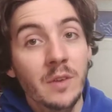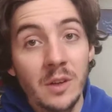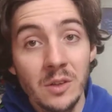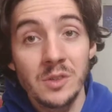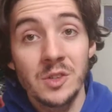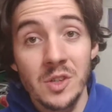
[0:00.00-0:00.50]

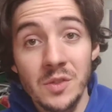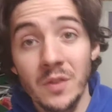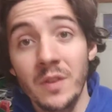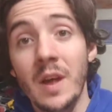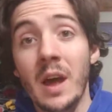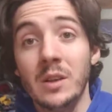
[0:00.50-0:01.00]
videos just
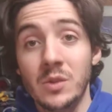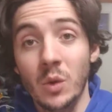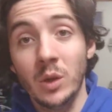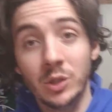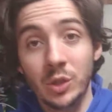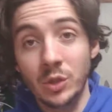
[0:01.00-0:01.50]
for that,
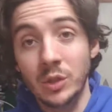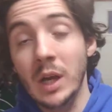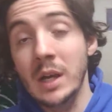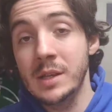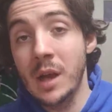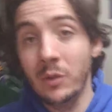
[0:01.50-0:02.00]
so I'll show you
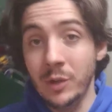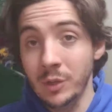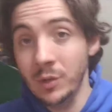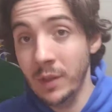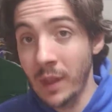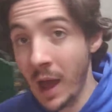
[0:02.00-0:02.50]
guys how we're
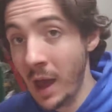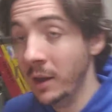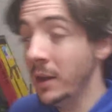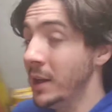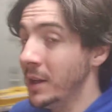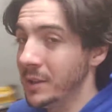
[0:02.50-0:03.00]
doing
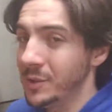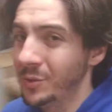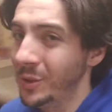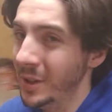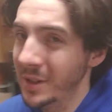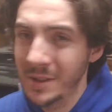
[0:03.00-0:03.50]
that. It's
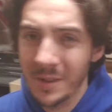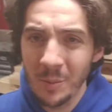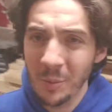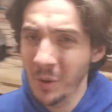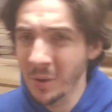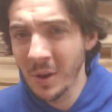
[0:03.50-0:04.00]
really
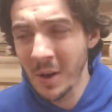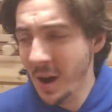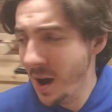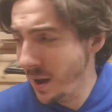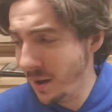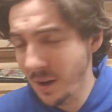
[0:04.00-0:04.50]
simple.
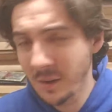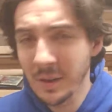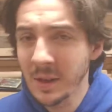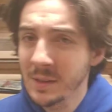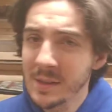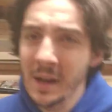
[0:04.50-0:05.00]
I'm
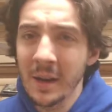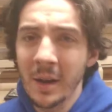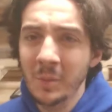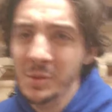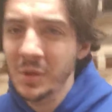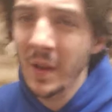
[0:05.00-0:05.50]
going to set it
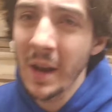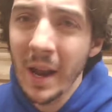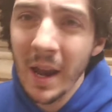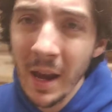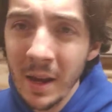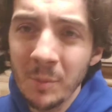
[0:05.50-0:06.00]
up so that
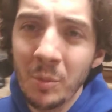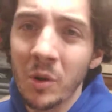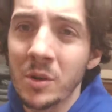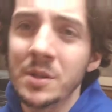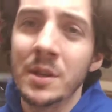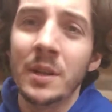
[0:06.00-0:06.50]
any
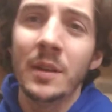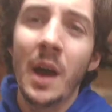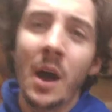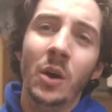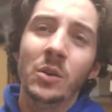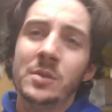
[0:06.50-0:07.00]
person in the
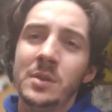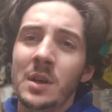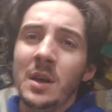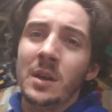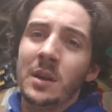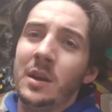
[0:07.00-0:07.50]
house
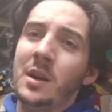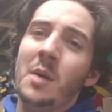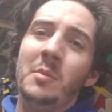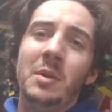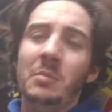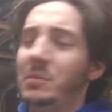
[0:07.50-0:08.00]
can
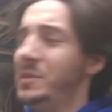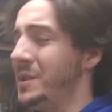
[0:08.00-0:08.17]
come and